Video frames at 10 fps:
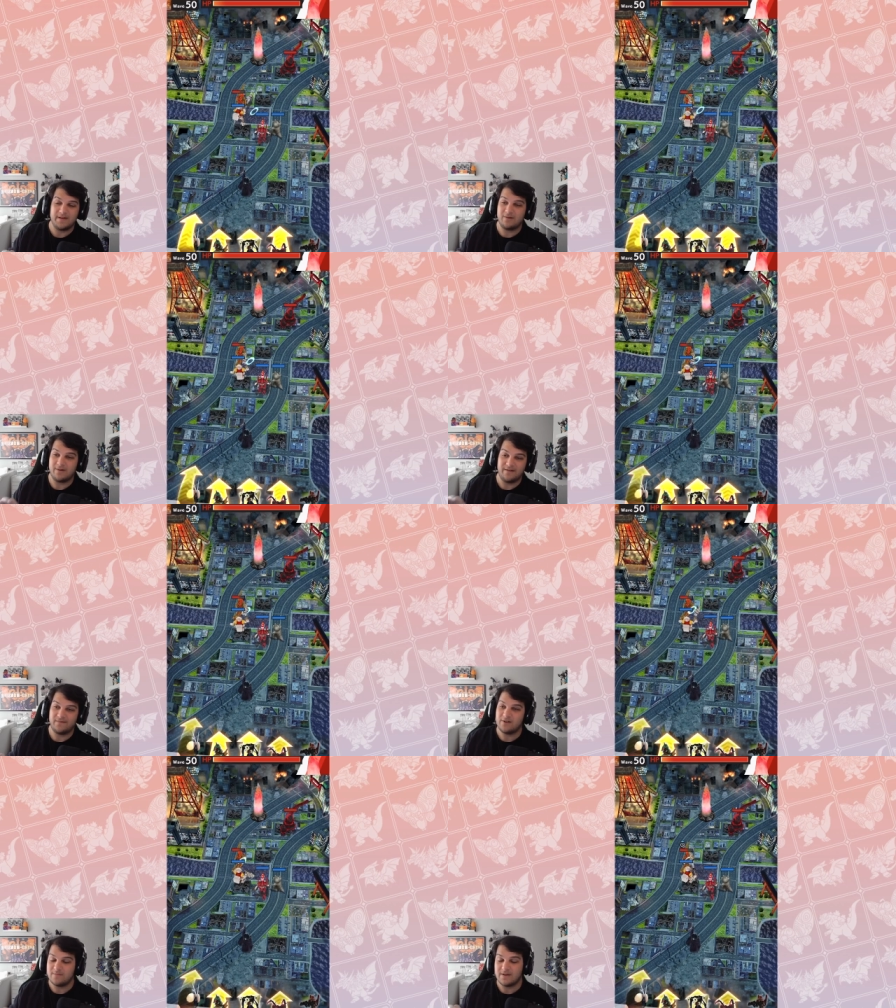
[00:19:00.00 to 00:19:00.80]
I'll make a
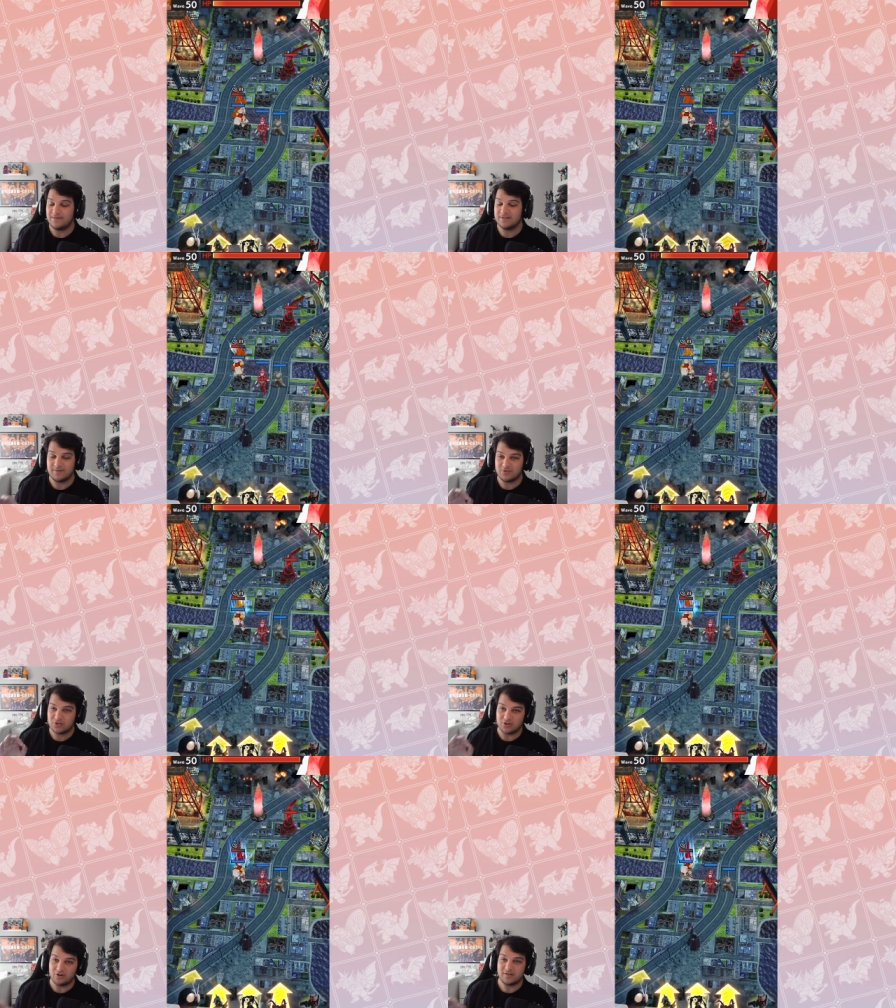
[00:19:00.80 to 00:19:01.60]
rant video about this, I'm
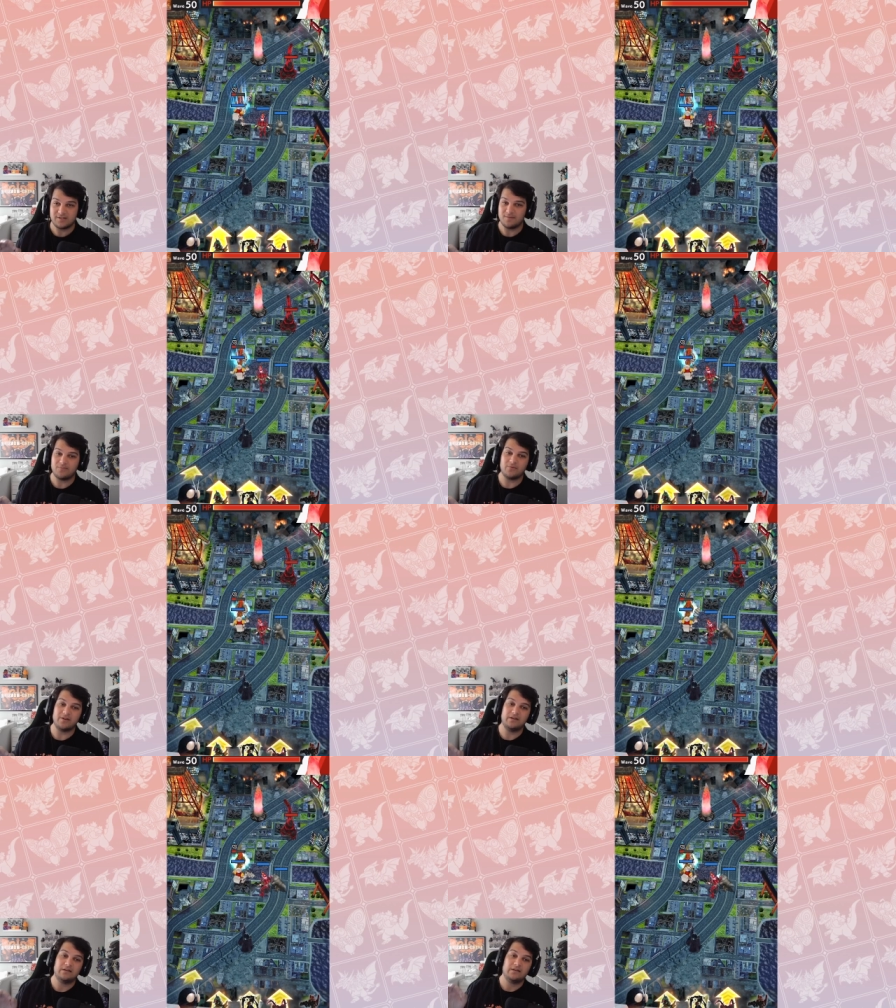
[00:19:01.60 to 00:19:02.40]
sure, at some
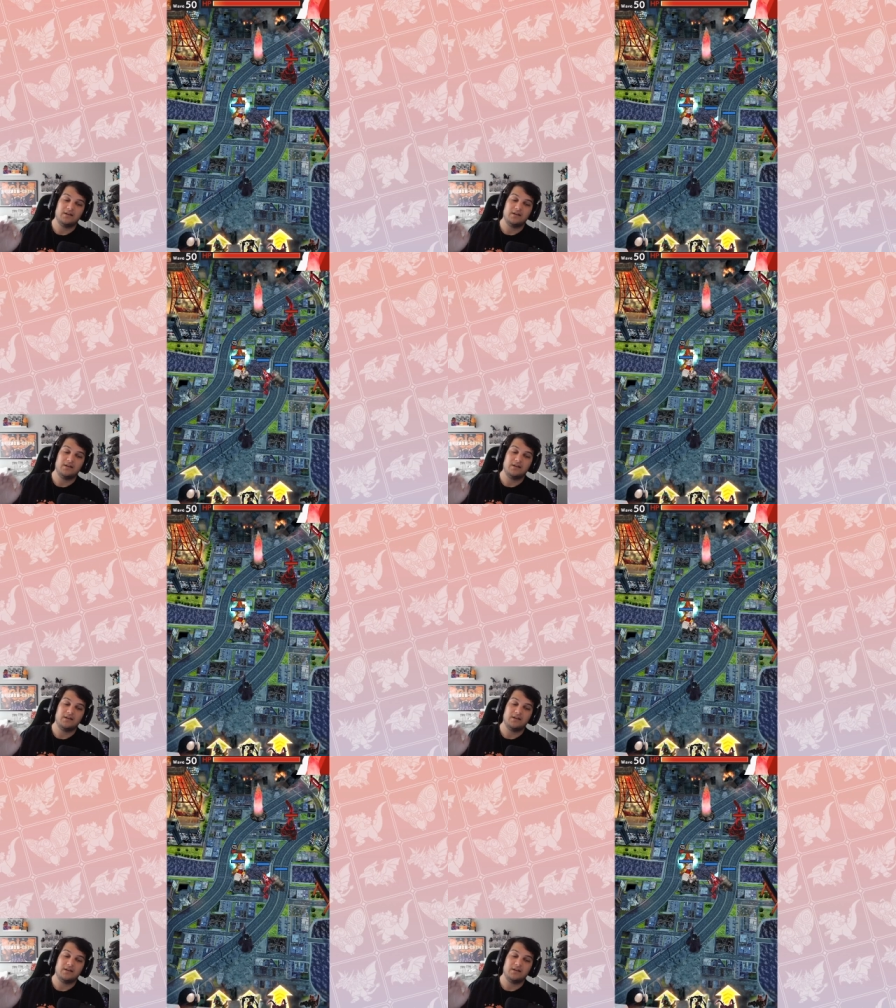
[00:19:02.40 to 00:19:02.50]
point.